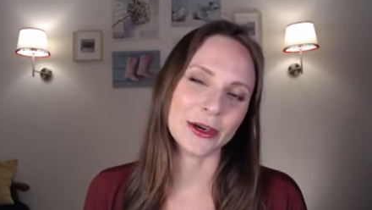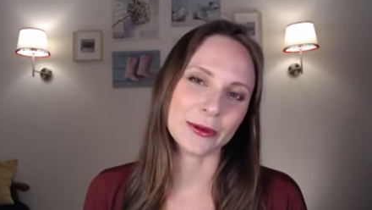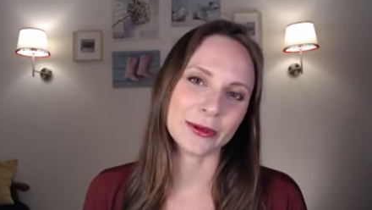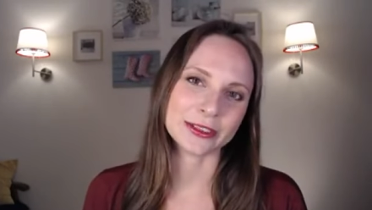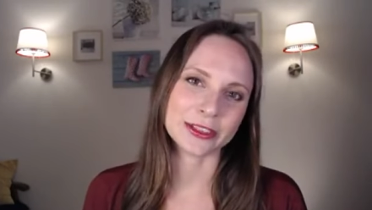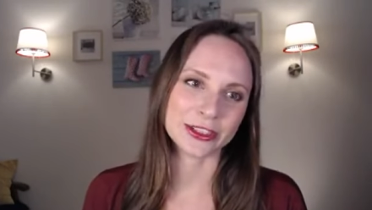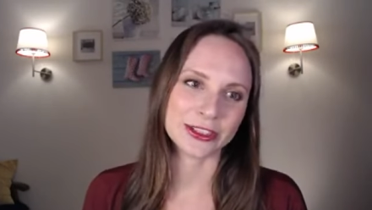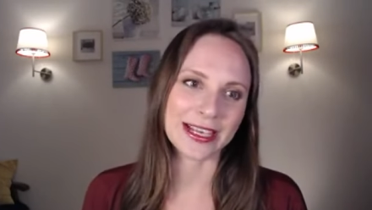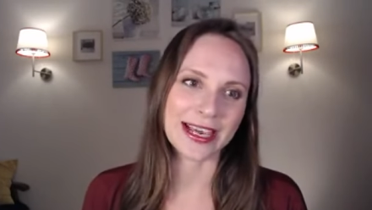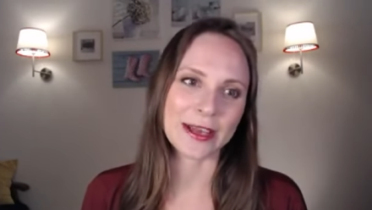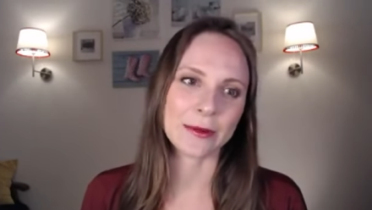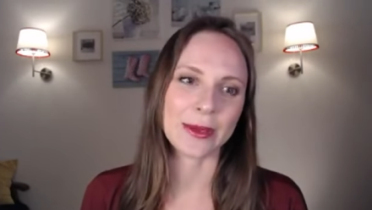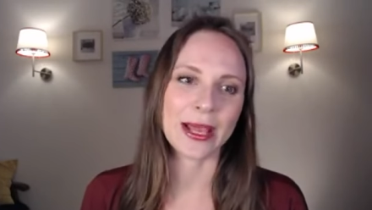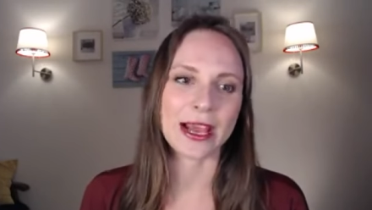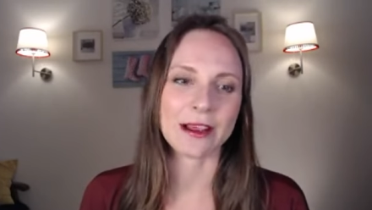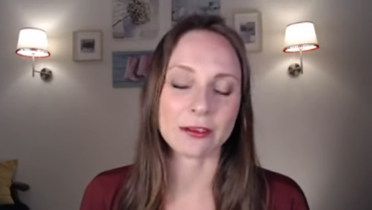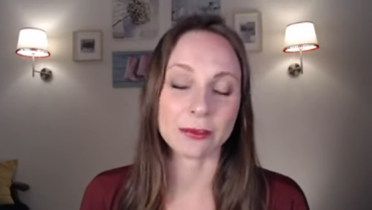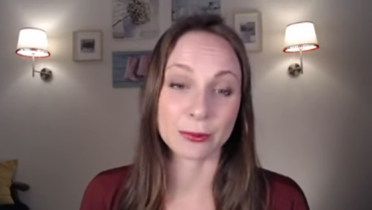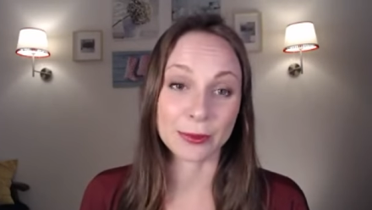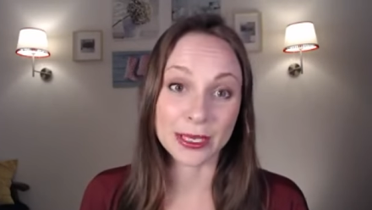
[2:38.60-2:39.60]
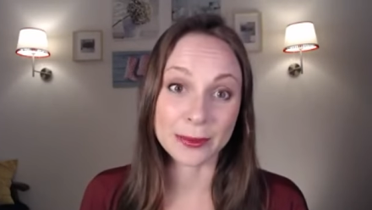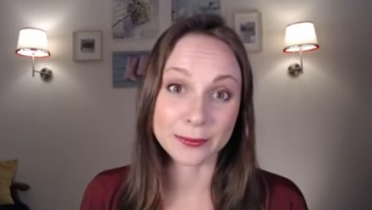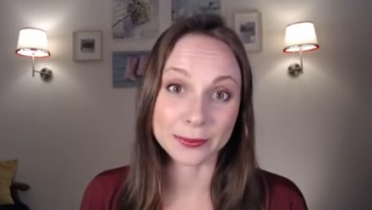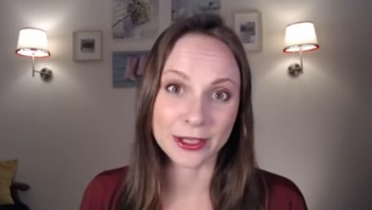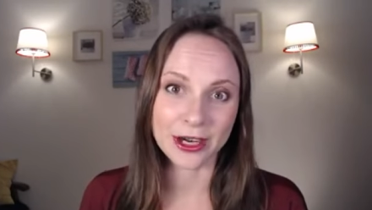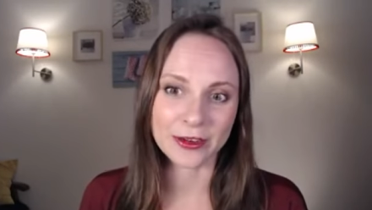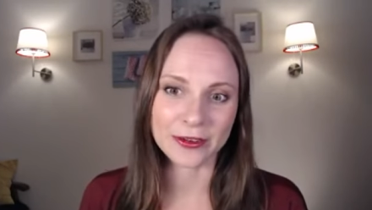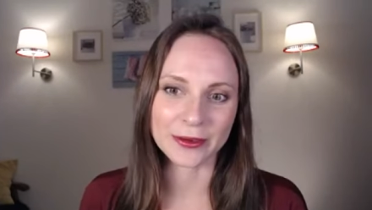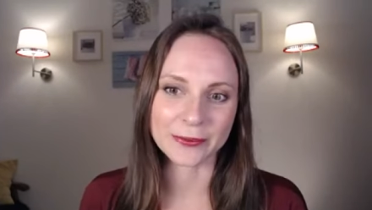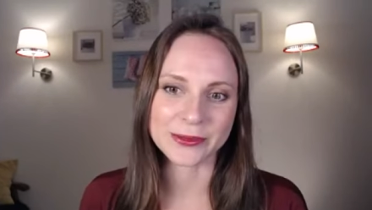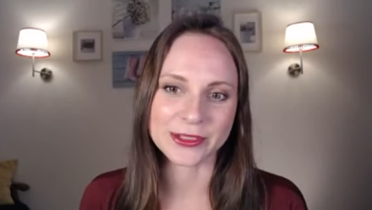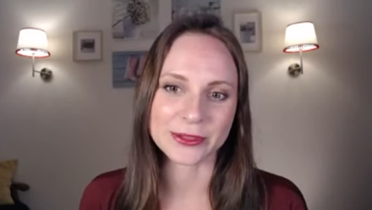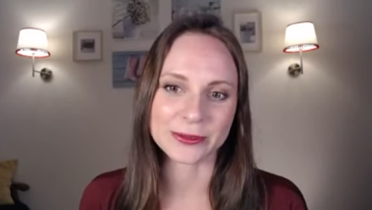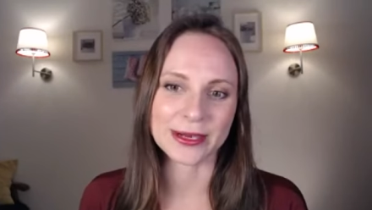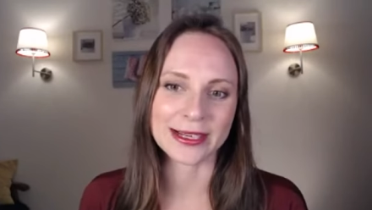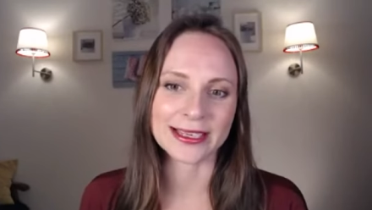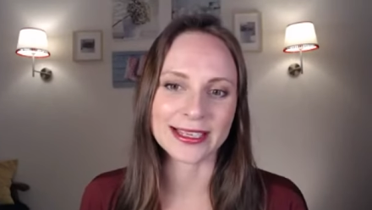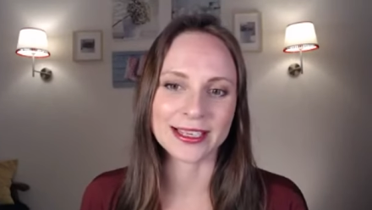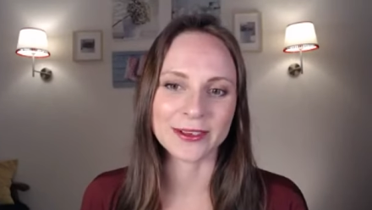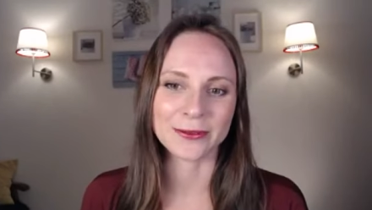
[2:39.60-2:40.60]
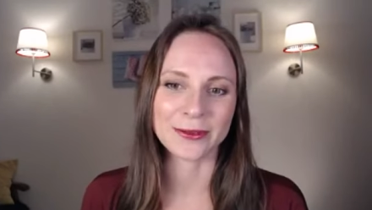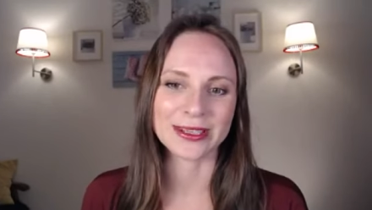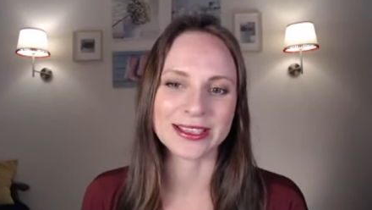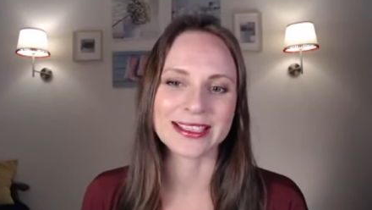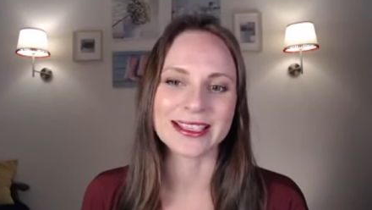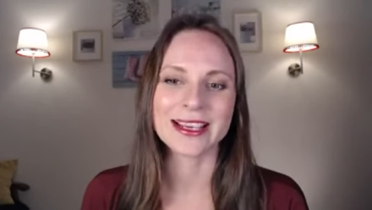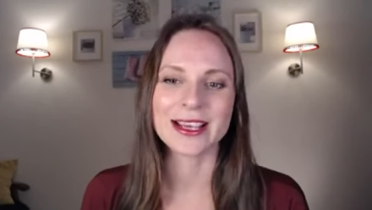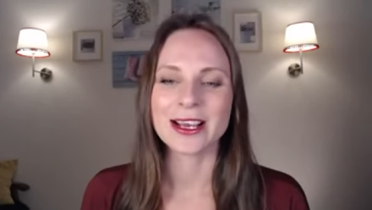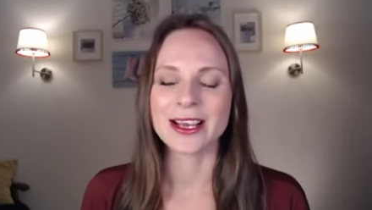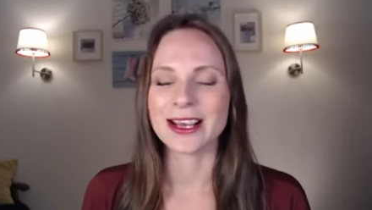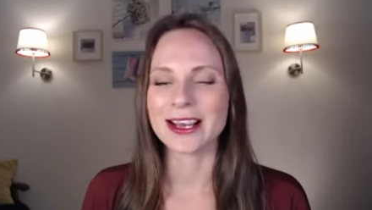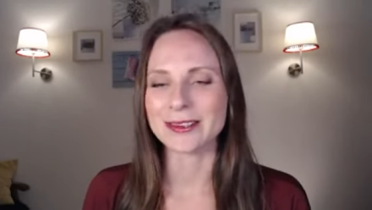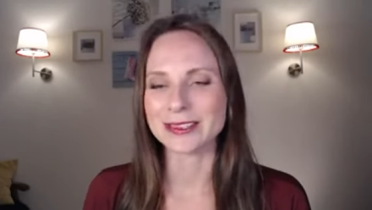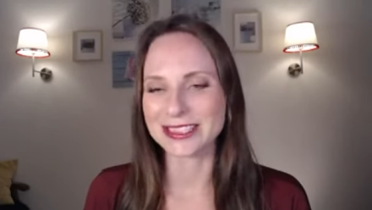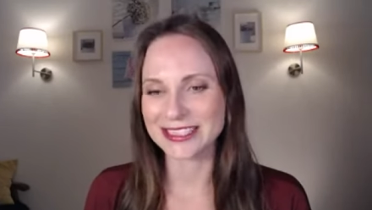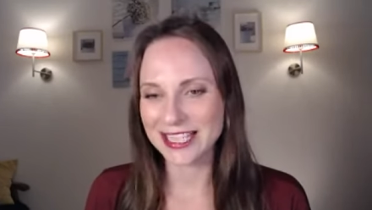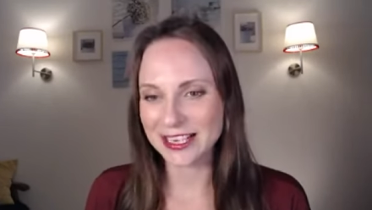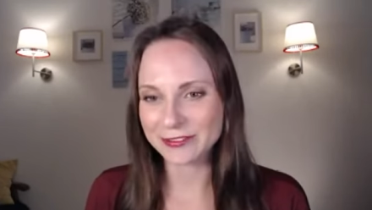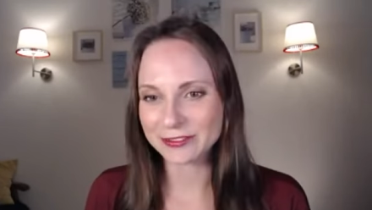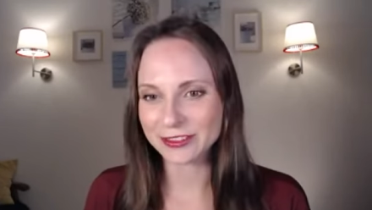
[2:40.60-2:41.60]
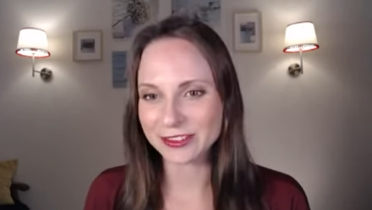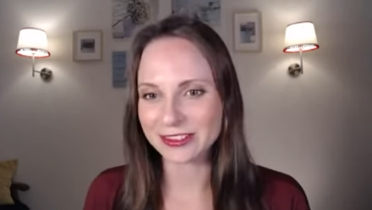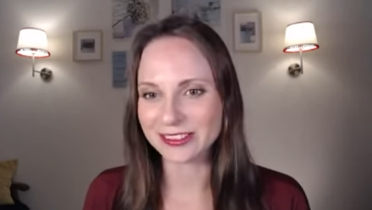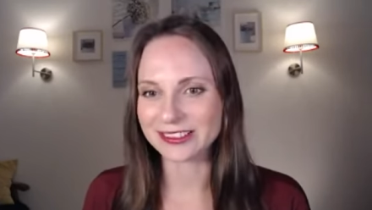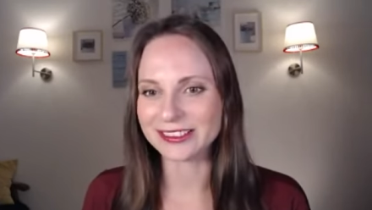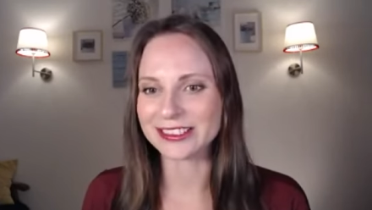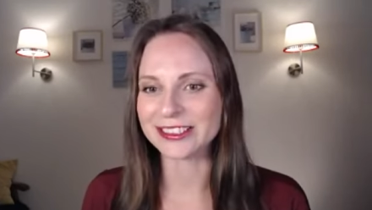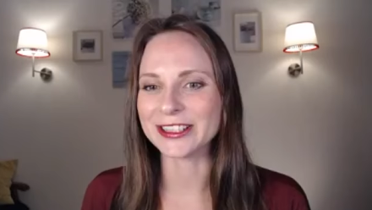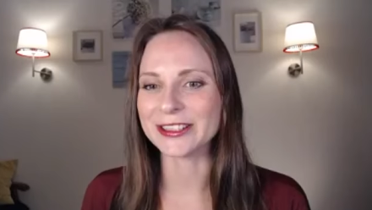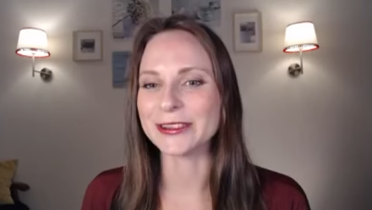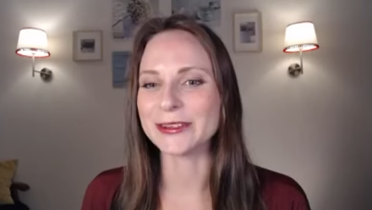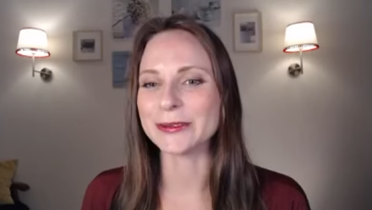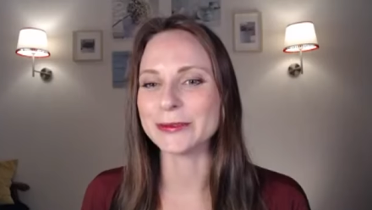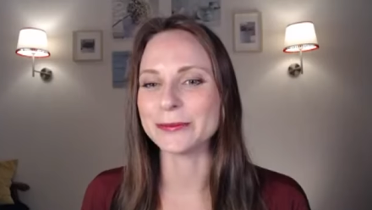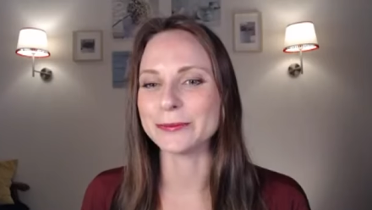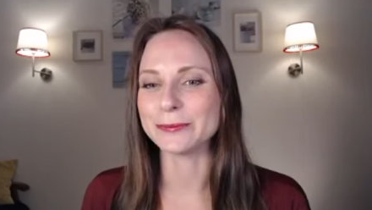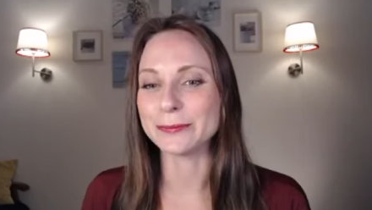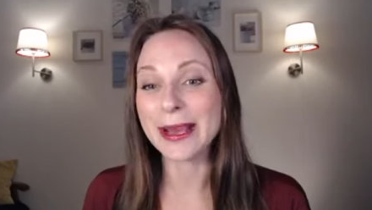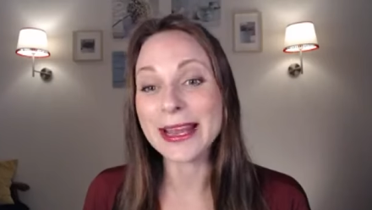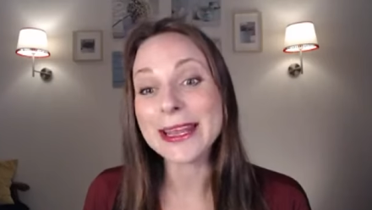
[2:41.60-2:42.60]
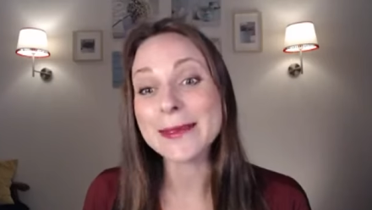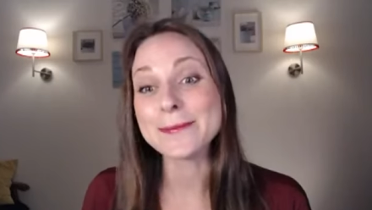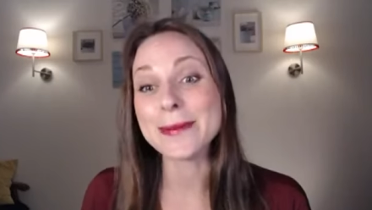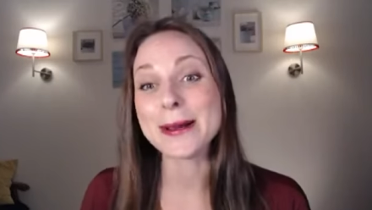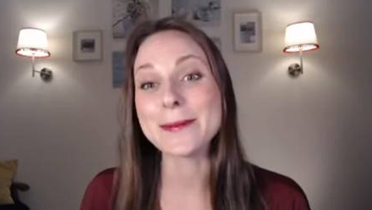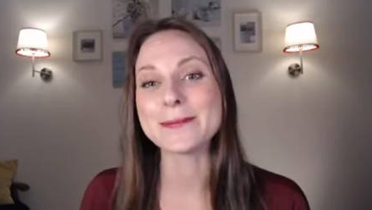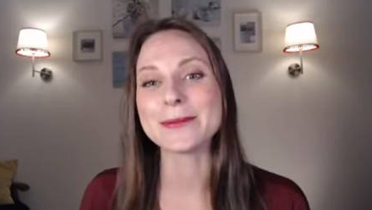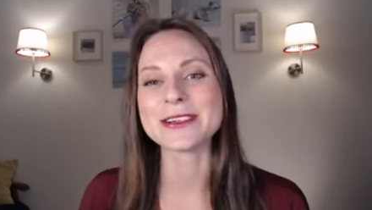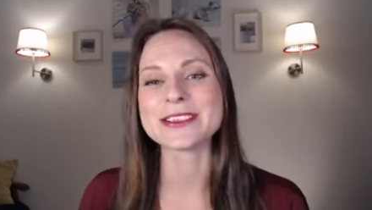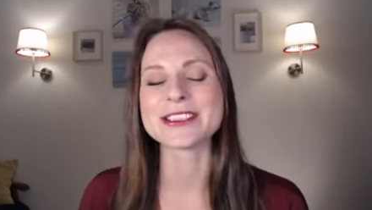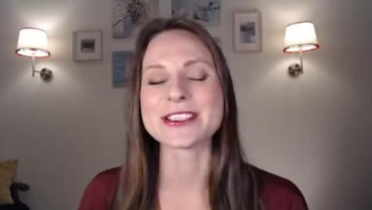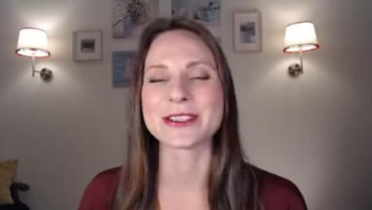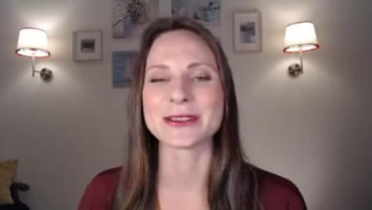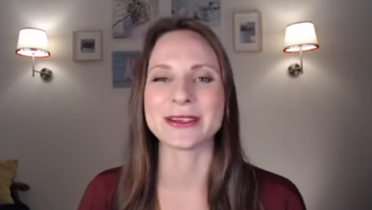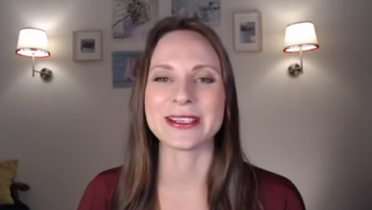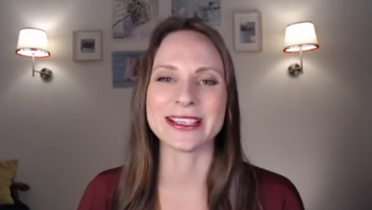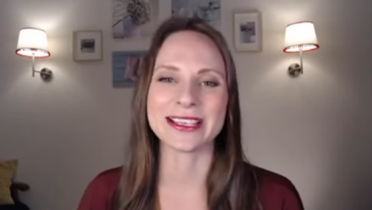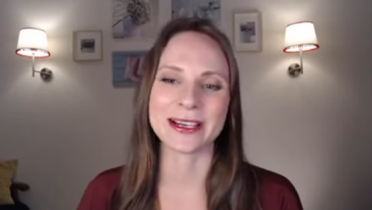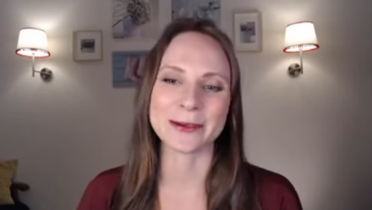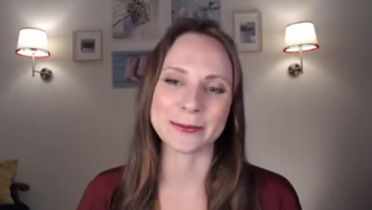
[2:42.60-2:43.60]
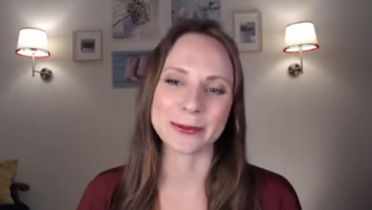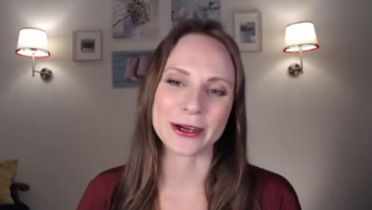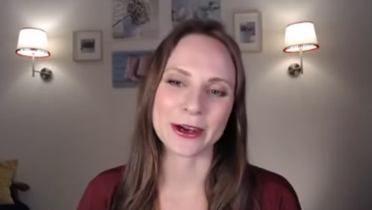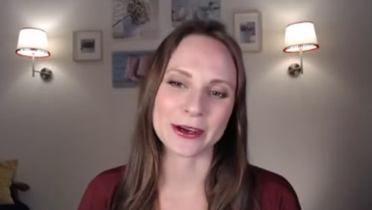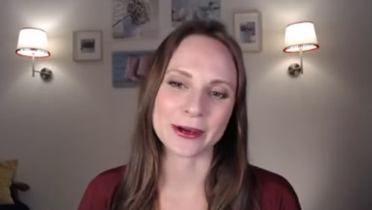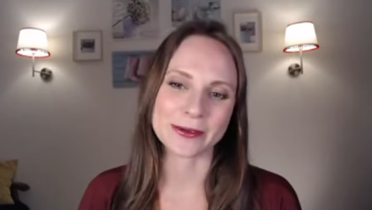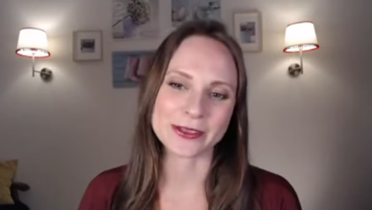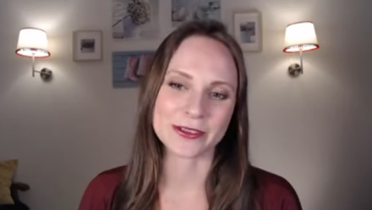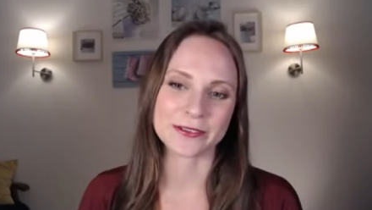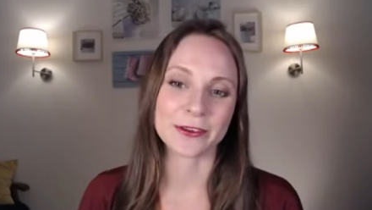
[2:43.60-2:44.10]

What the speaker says: today we have 3 programs running with several, many members joining our programs.